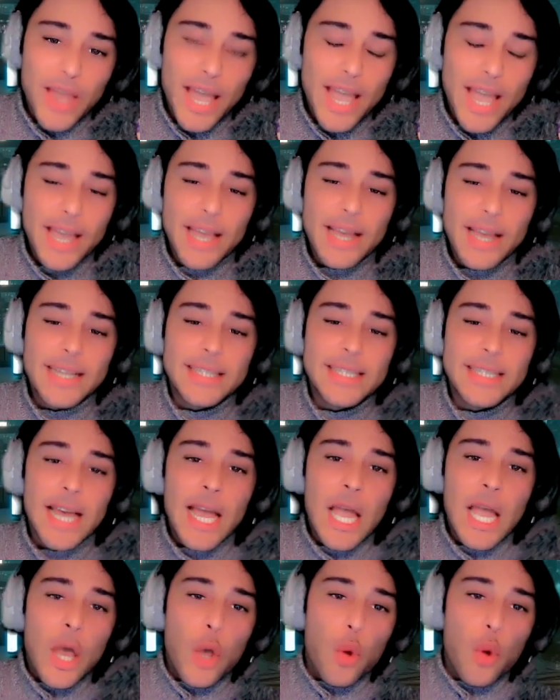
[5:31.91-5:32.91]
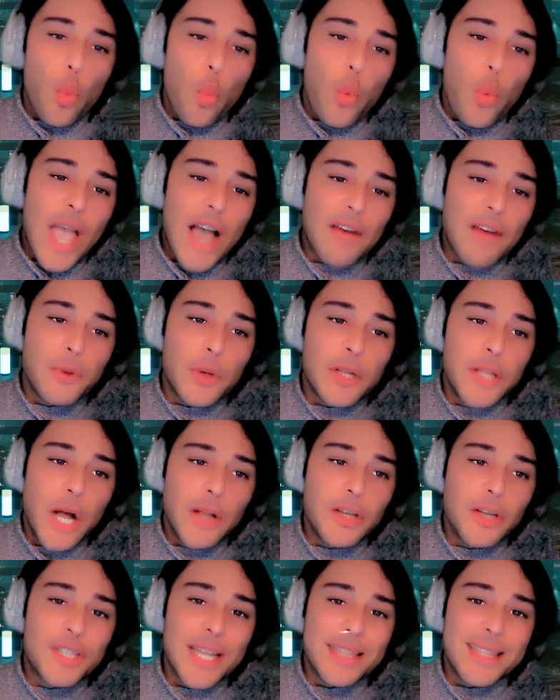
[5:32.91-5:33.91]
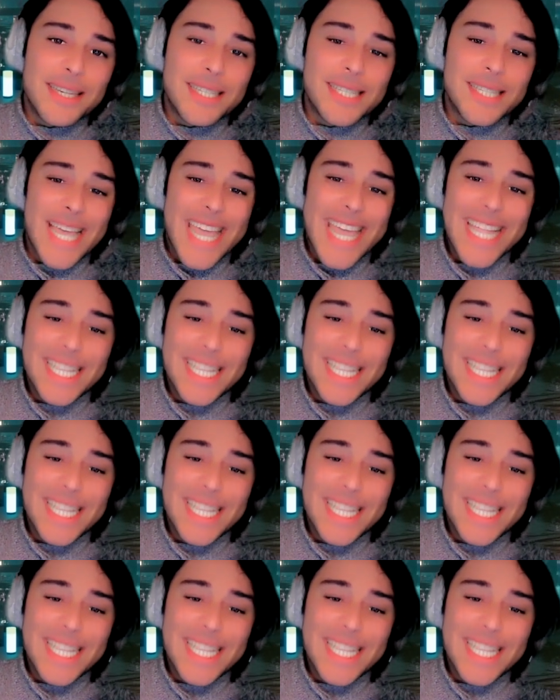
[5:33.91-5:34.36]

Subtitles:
And we have to acknowledge that this